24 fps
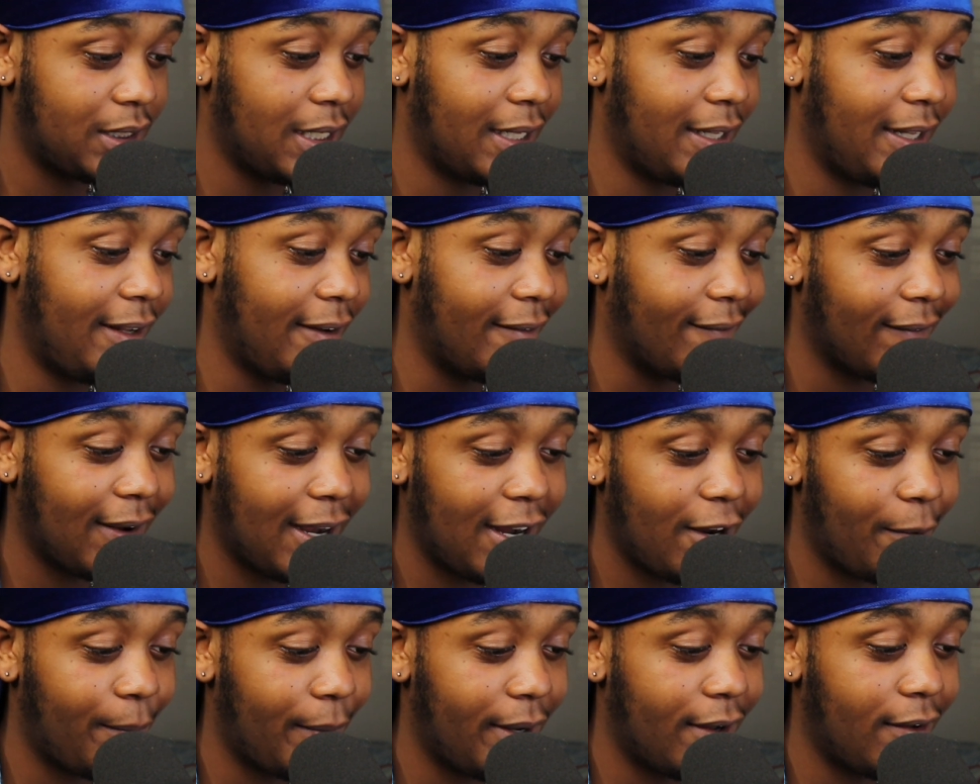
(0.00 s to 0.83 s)
And the
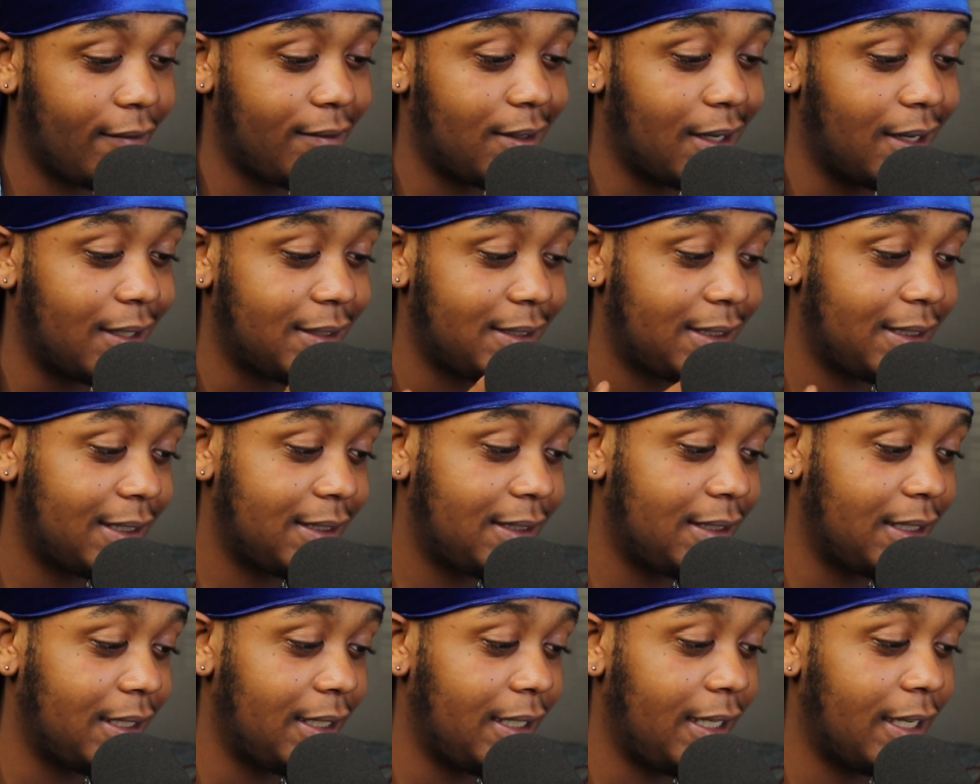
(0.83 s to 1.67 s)
environment of
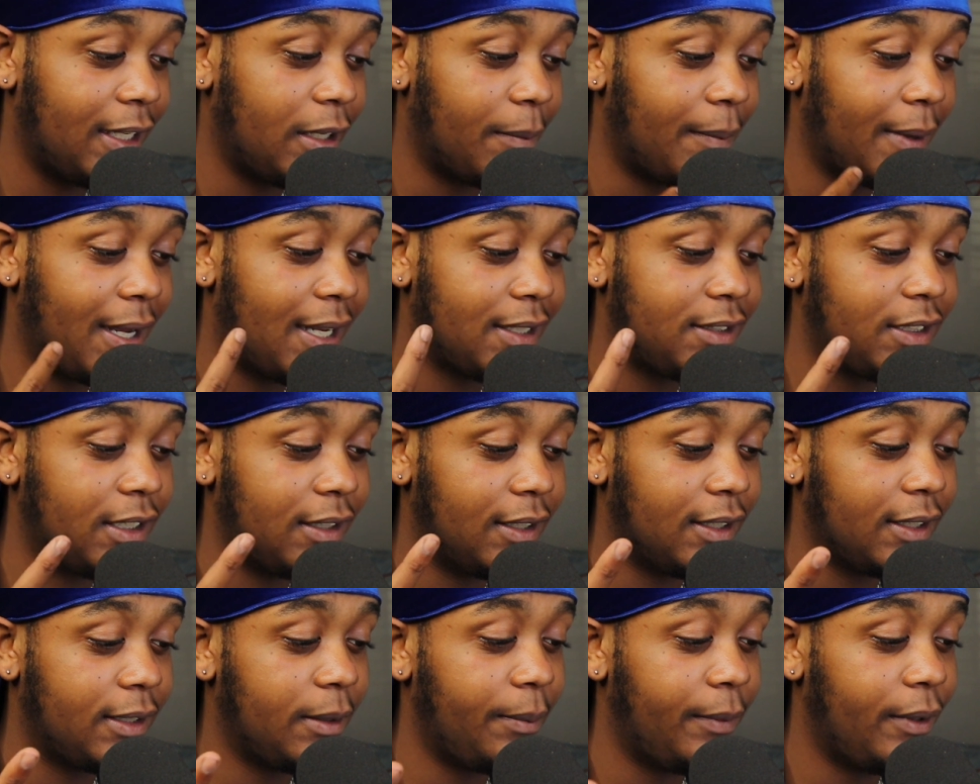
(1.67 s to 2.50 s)
toxicity in the
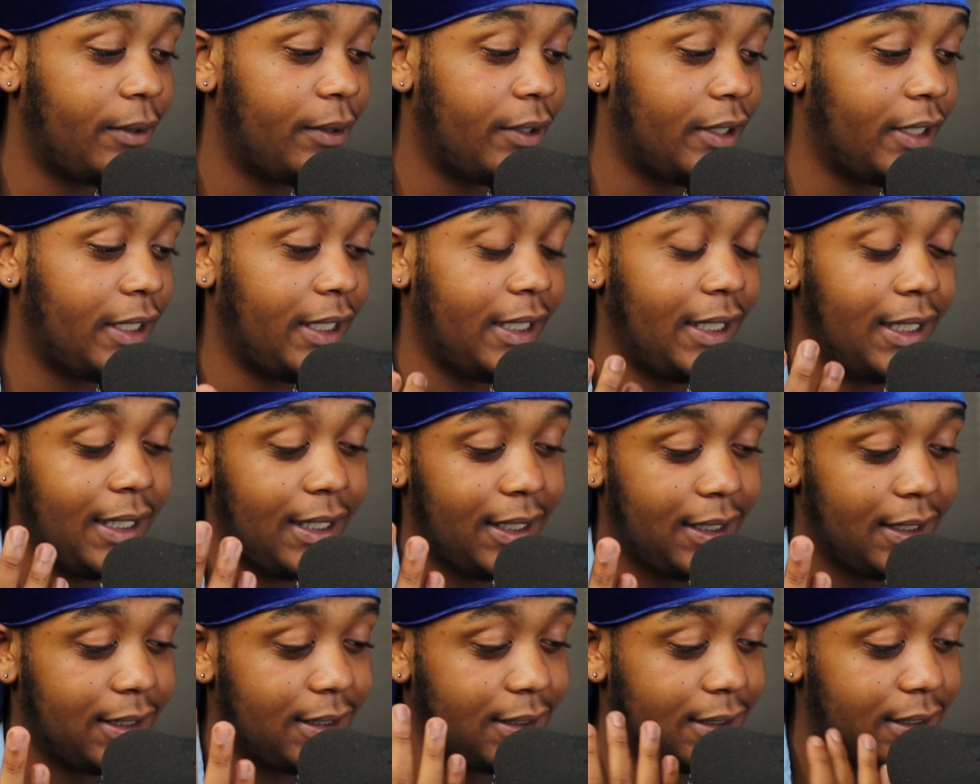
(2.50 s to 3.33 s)
masculine community
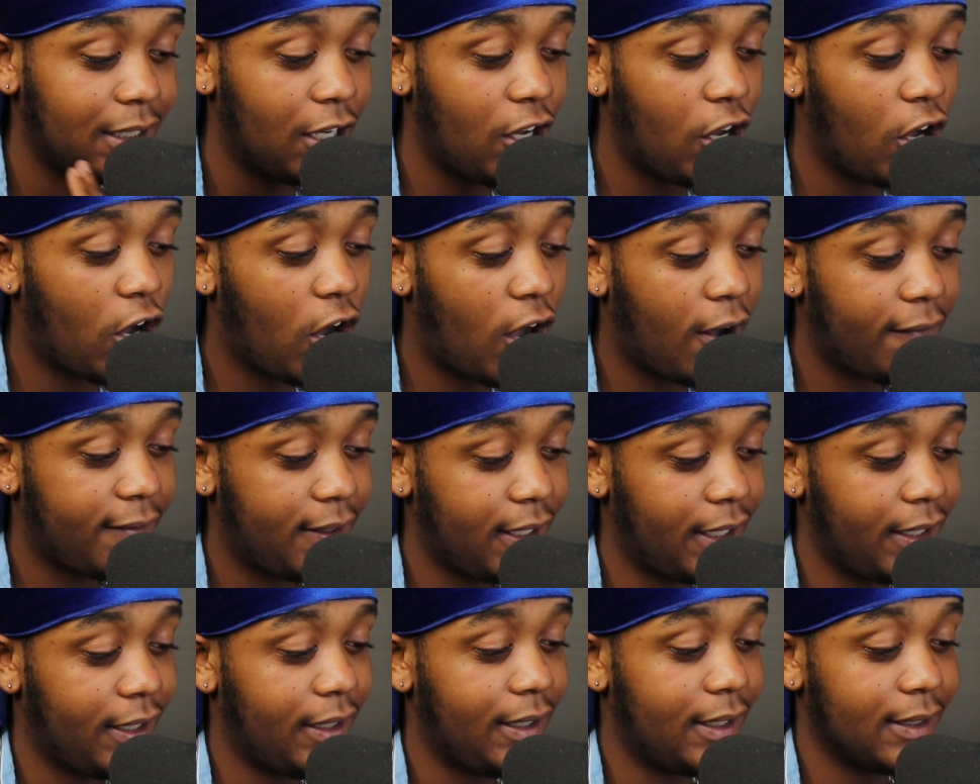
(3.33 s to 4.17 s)
is
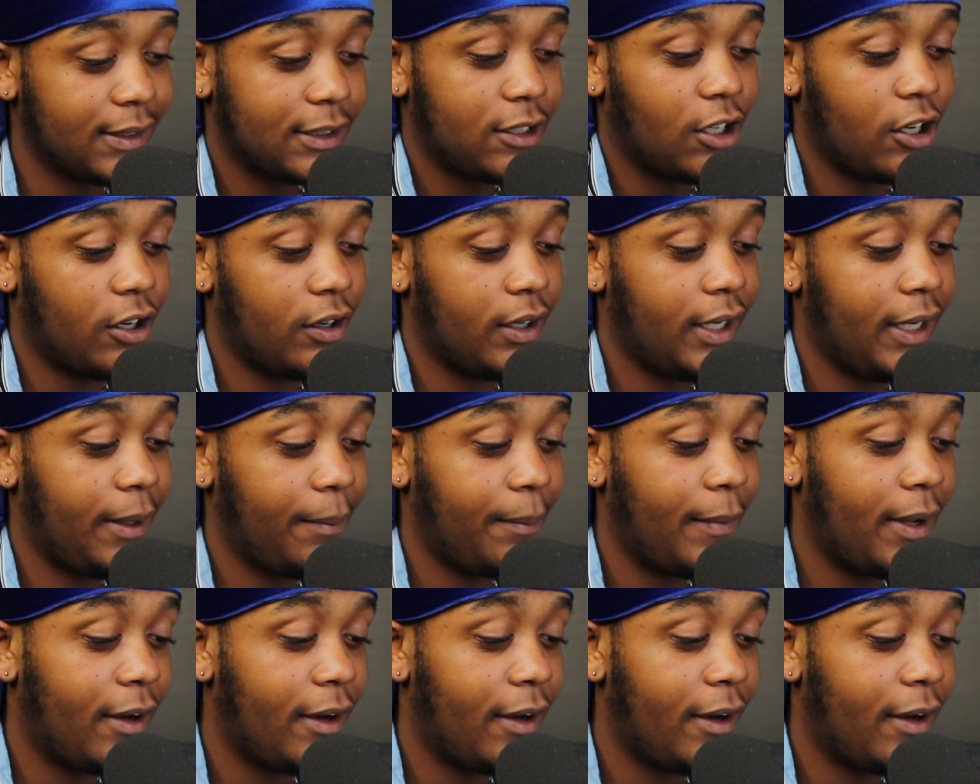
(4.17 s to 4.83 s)
often disheartening.